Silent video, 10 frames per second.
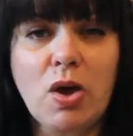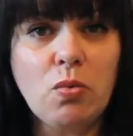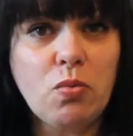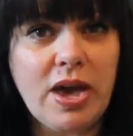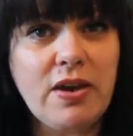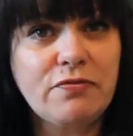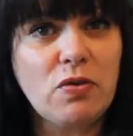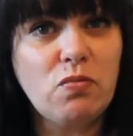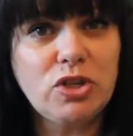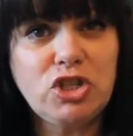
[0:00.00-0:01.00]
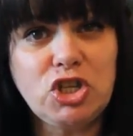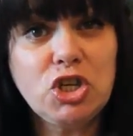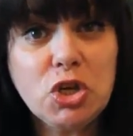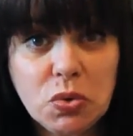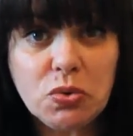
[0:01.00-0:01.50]
away from what
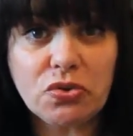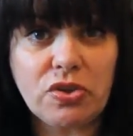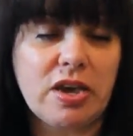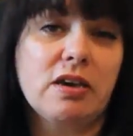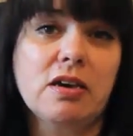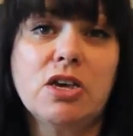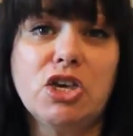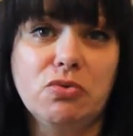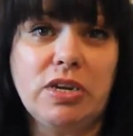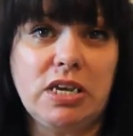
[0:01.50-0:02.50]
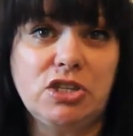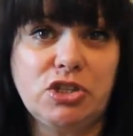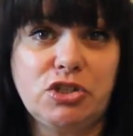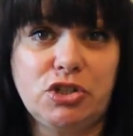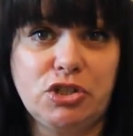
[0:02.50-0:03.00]
you think you need
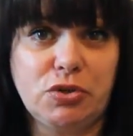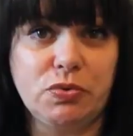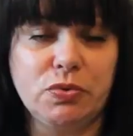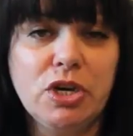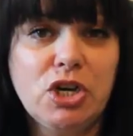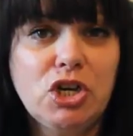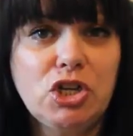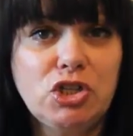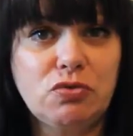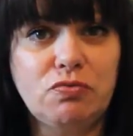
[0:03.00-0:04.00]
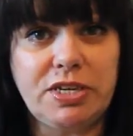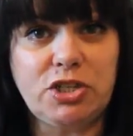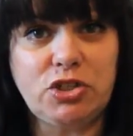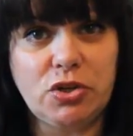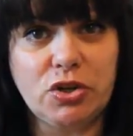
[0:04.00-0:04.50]
to do to
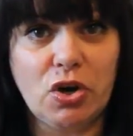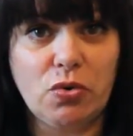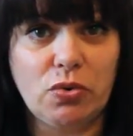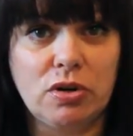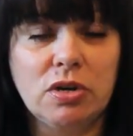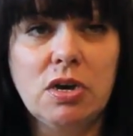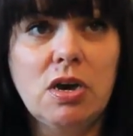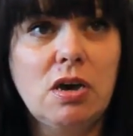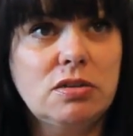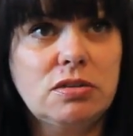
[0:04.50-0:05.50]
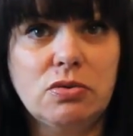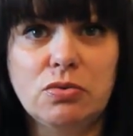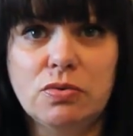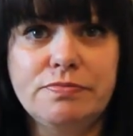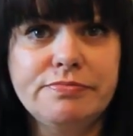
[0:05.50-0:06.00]
reach your goal.
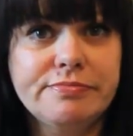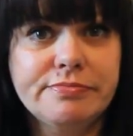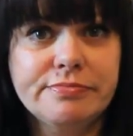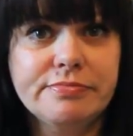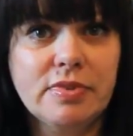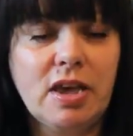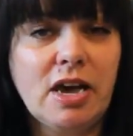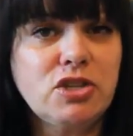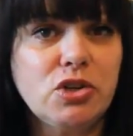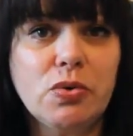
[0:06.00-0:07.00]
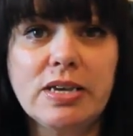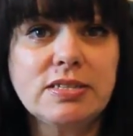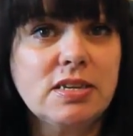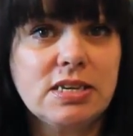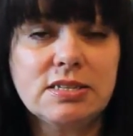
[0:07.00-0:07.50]
So, I don't know,
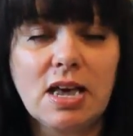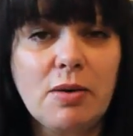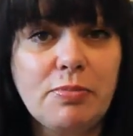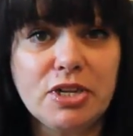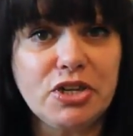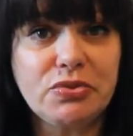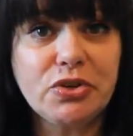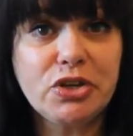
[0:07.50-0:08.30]
as an example, you